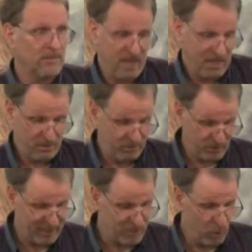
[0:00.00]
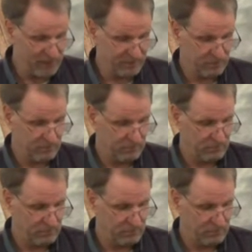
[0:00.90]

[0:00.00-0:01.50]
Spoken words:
It was my choice.